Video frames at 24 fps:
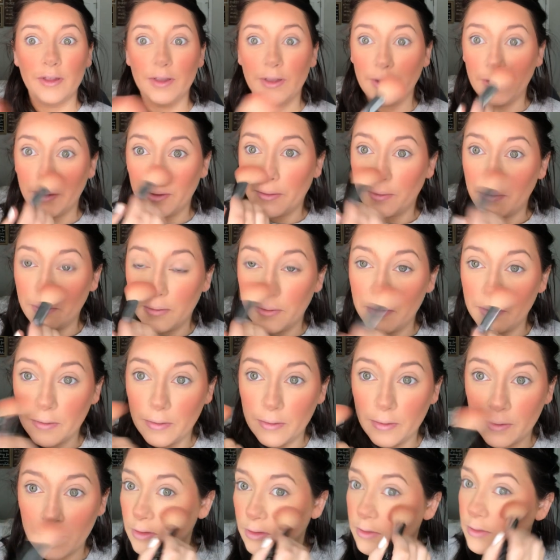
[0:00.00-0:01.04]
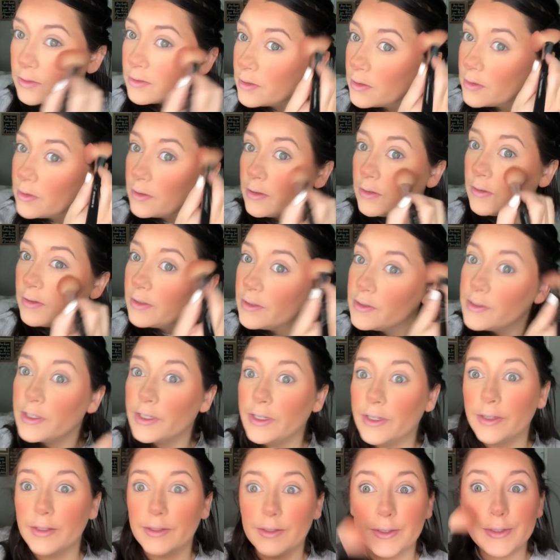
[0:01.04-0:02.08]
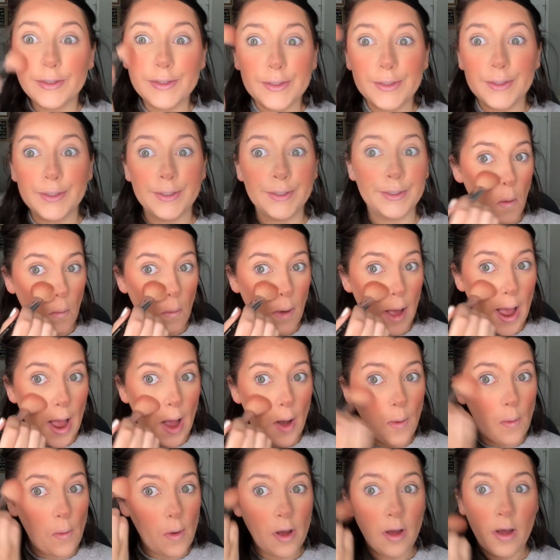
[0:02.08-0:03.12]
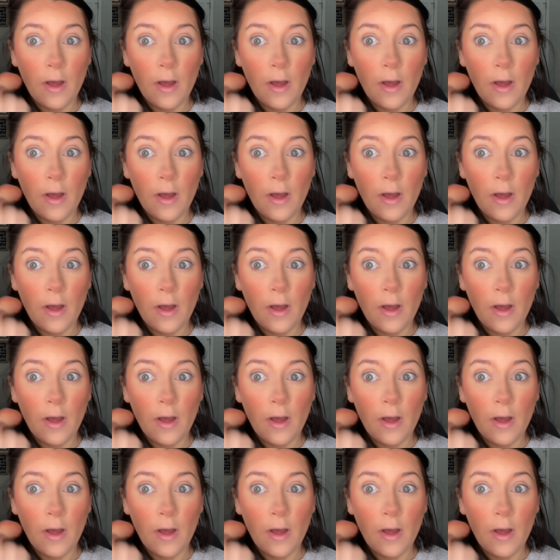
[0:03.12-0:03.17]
y'all. It's a little intense. Wow.